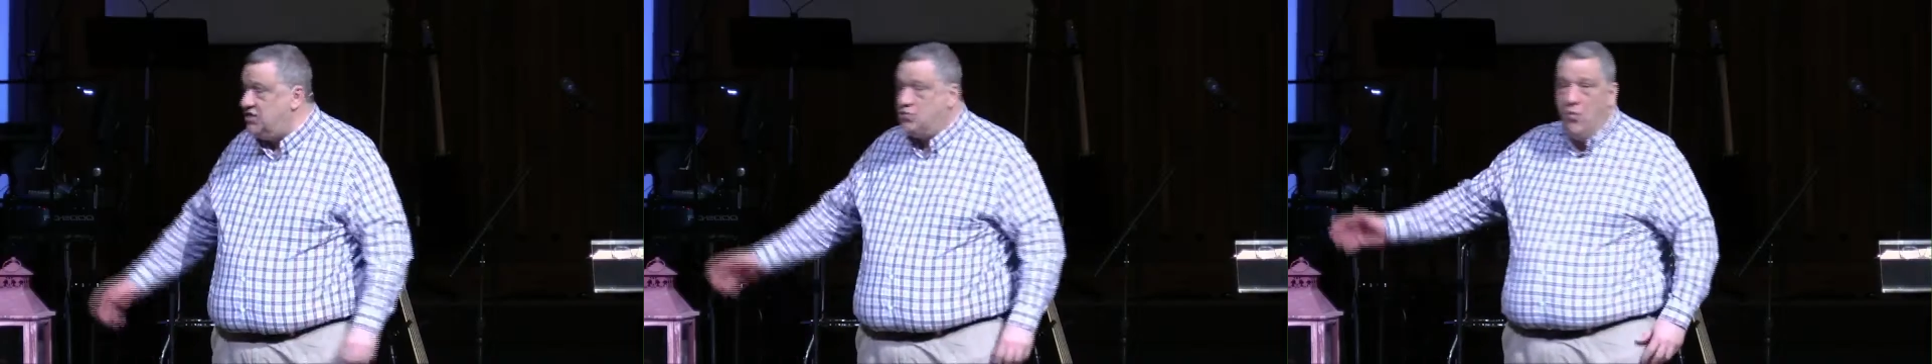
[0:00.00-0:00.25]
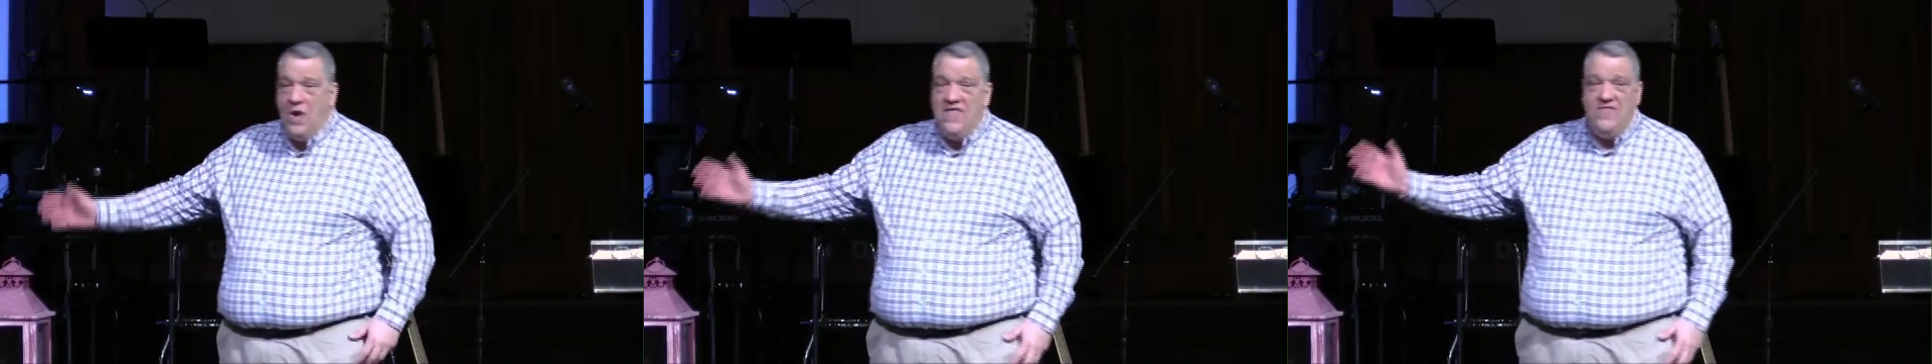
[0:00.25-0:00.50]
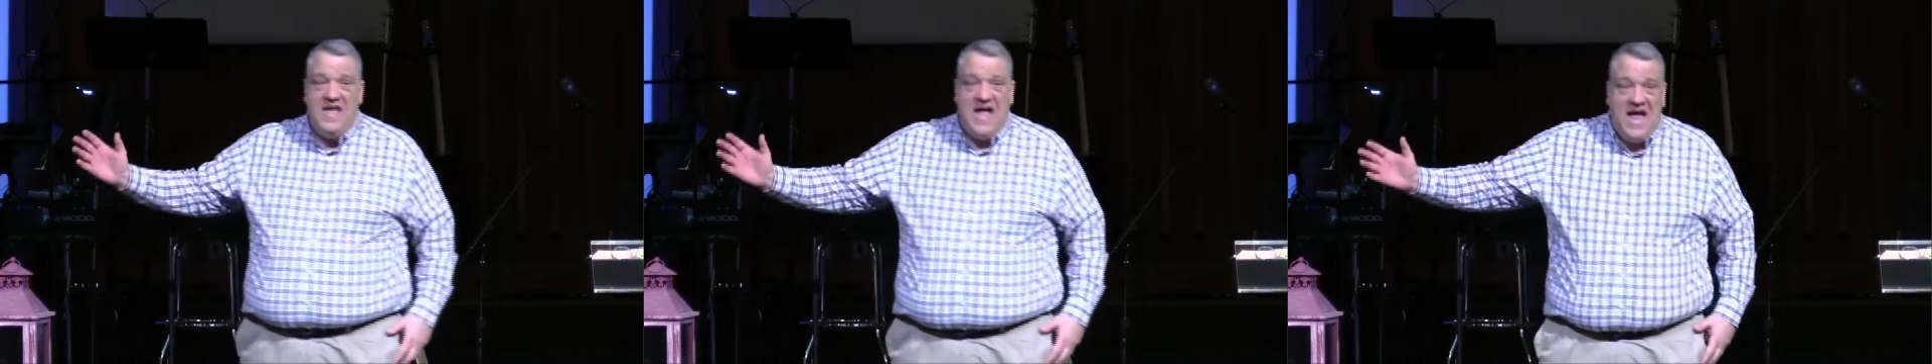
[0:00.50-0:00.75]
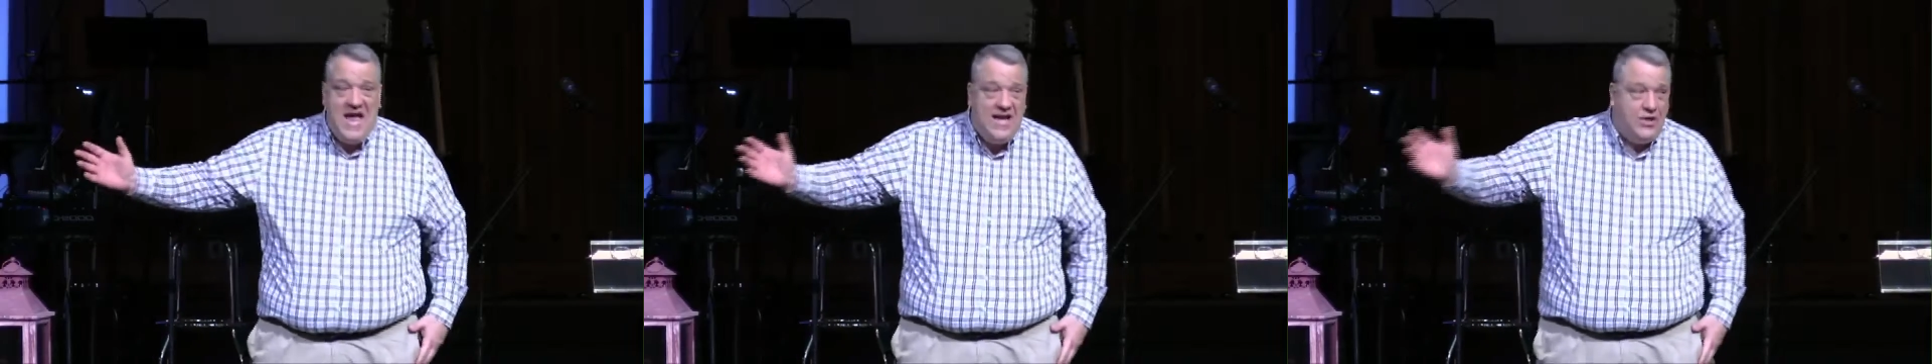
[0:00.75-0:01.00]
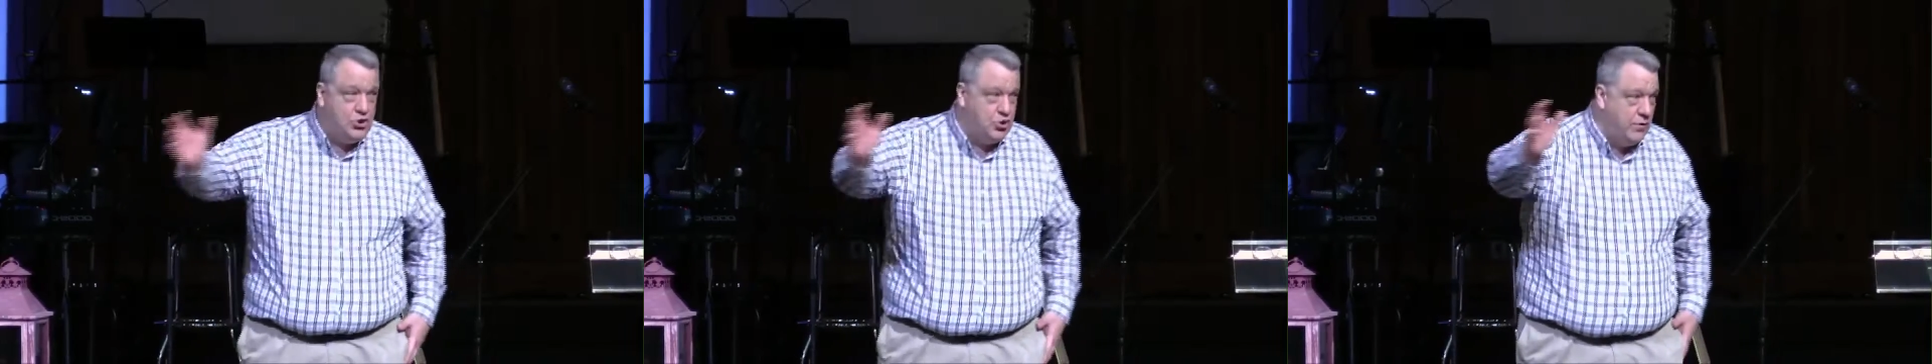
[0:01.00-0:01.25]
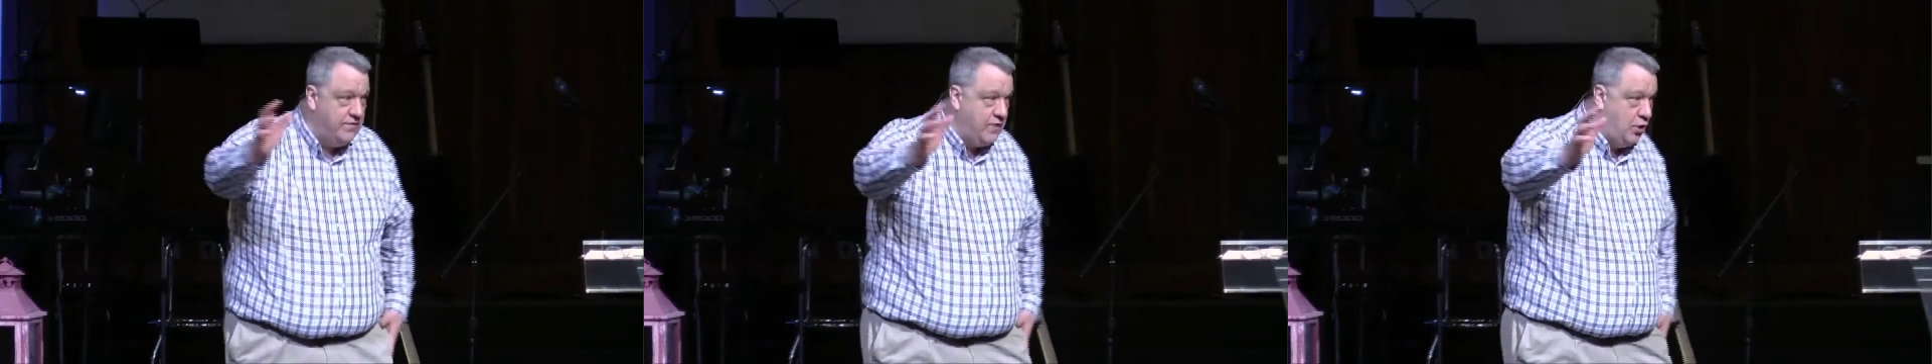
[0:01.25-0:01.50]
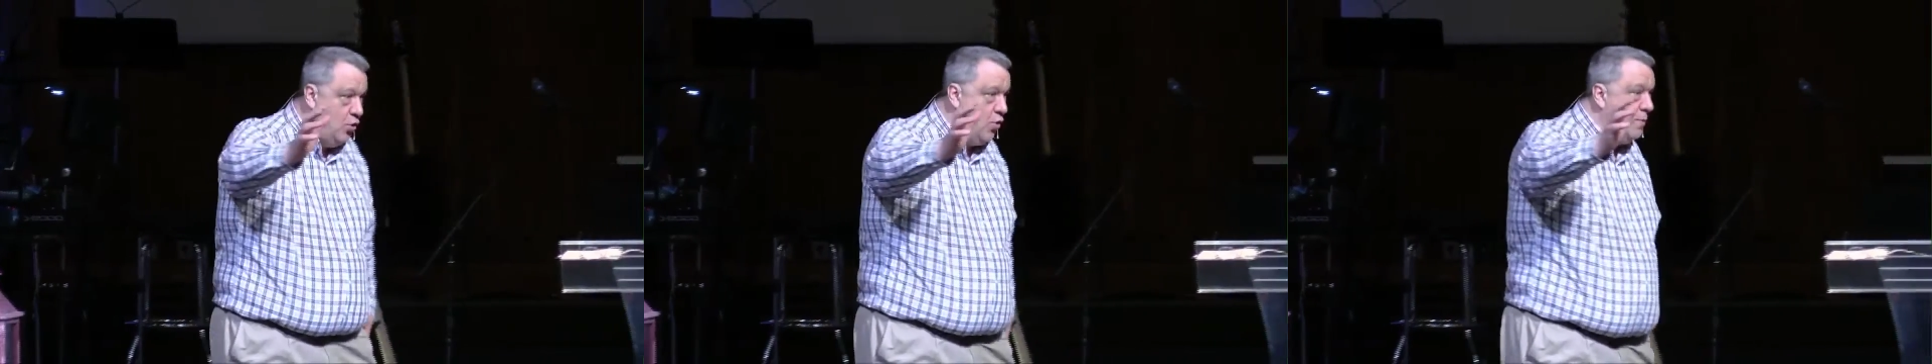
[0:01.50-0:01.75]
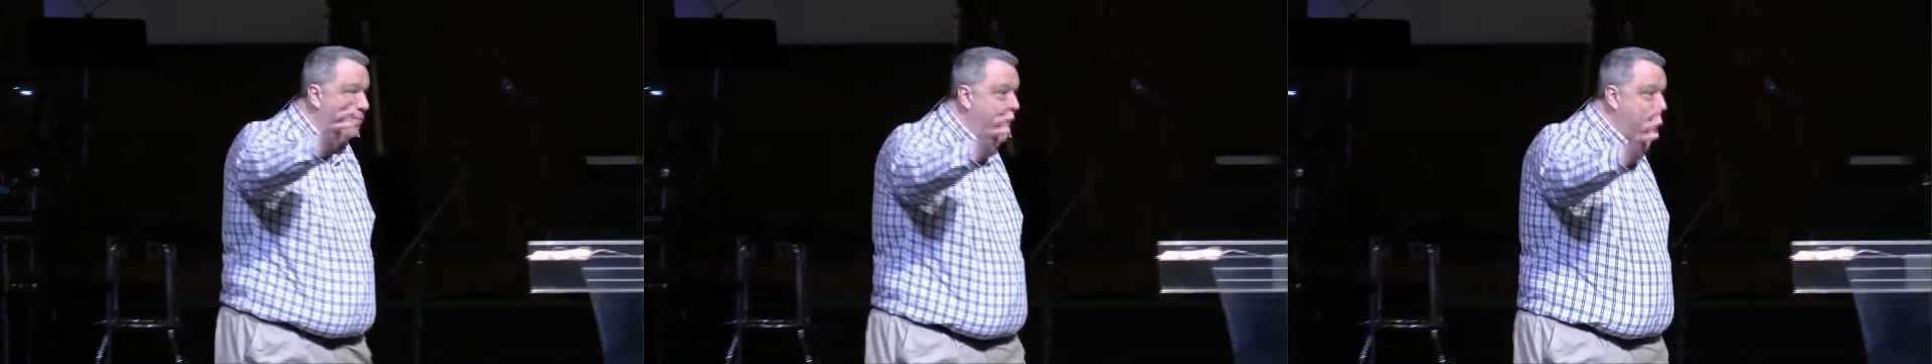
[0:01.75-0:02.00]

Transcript: He says, When the angel of the Lord